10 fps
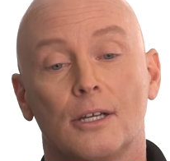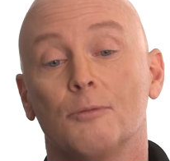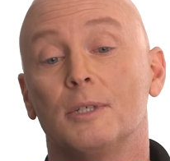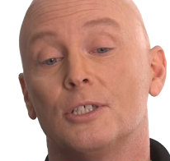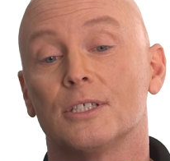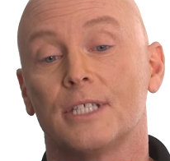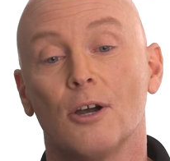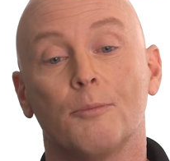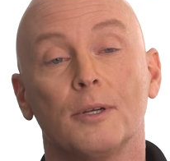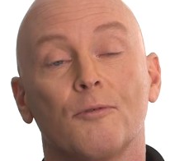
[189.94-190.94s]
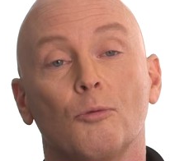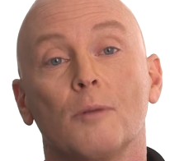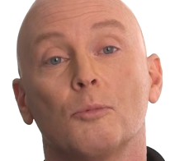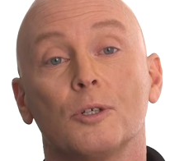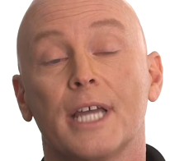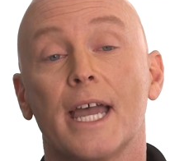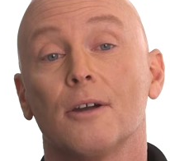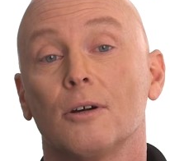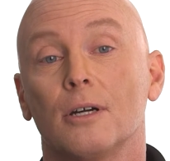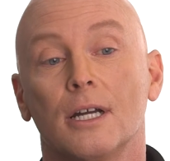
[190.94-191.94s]
we just stay open for one more
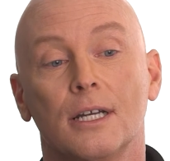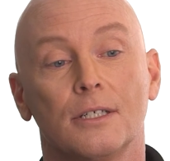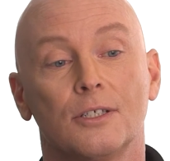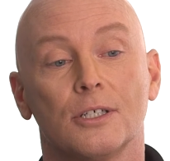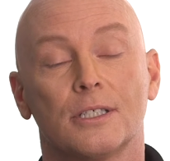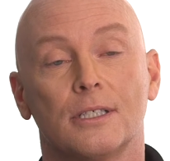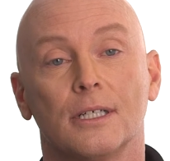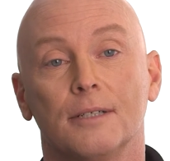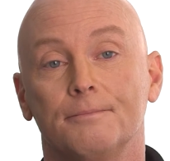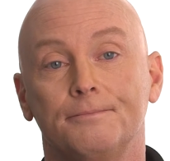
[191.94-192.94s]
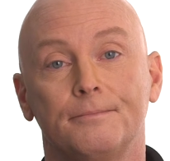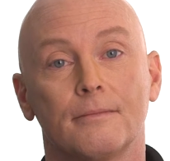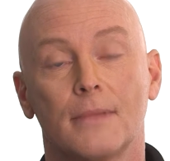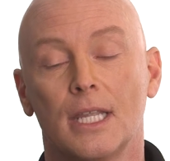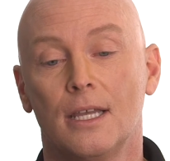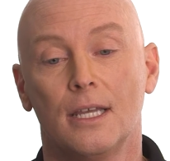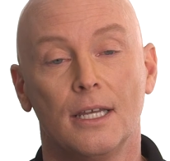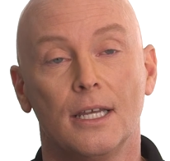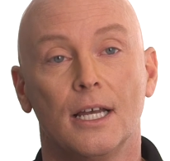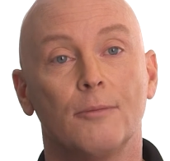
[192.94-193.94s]
day, or just
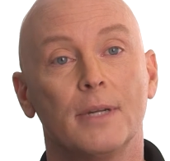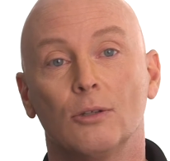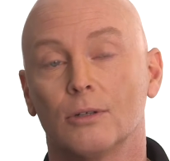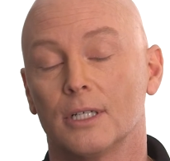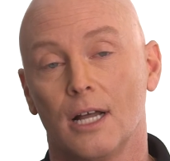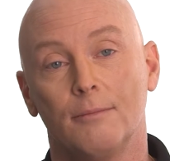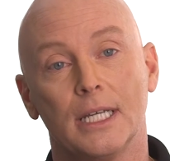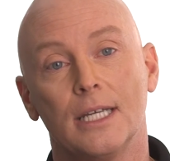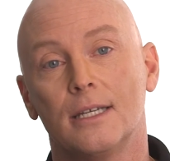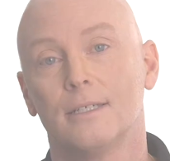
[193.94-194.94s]
help me, Lord, help me.